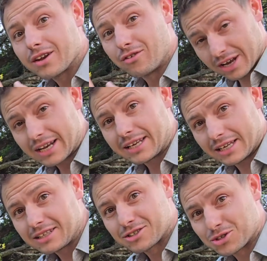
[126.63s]
It really
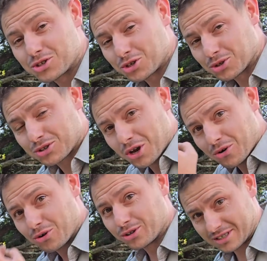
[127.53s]
needs to shoot
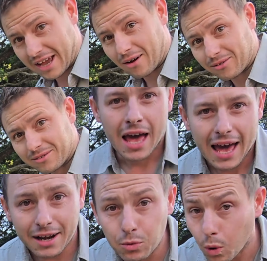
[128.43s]
roots down.
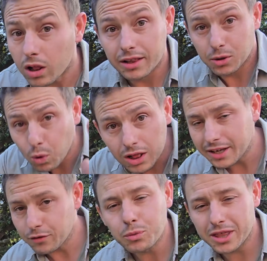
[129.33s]
And it will
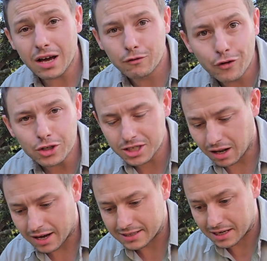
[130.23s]
even without
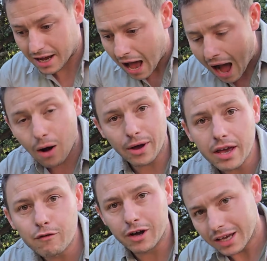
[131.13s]
fertilizer.
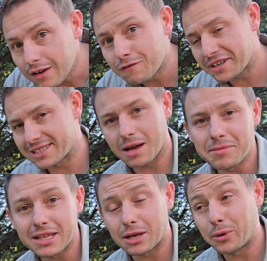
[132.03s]
However, if there's
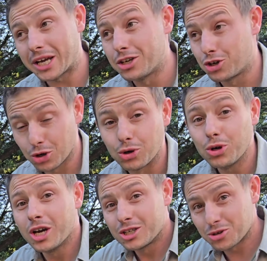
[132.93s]
something that we can do
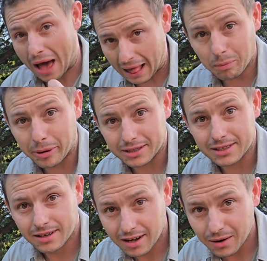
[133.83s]
to help
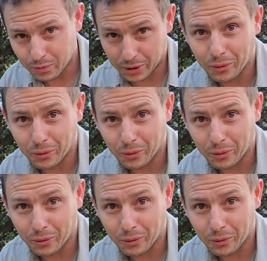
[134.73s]
it, we